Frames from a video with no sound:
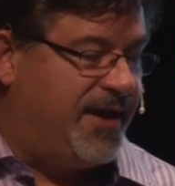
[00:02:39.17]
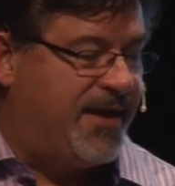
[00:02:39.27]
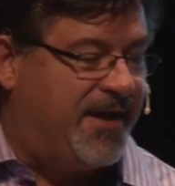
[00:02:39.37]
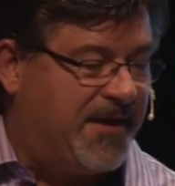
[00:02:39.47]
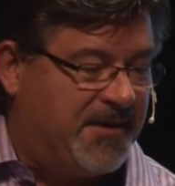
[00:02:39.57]

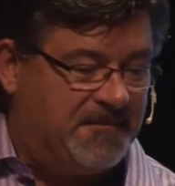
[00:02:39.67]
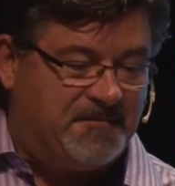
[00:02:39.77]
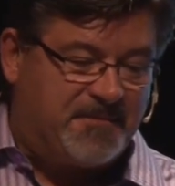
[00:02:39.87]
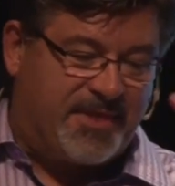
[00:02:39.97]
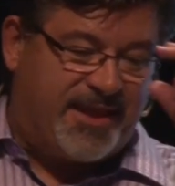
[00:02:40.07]

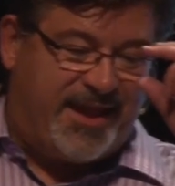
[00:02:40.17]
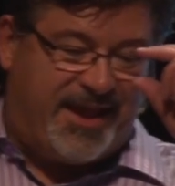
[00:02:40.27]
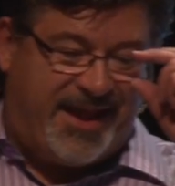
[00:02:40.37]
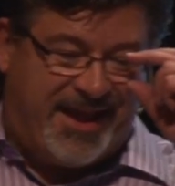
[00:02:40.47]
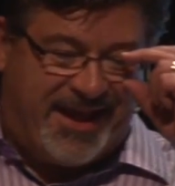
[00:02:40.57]

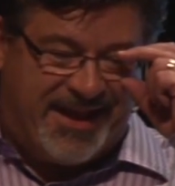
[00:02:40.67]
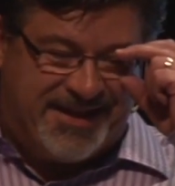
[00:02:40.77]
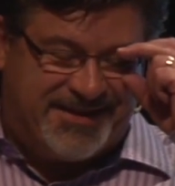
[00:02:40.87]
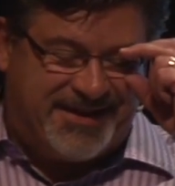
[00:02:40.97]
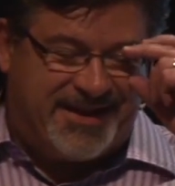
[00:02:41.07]

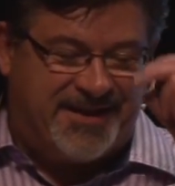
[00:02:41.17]
And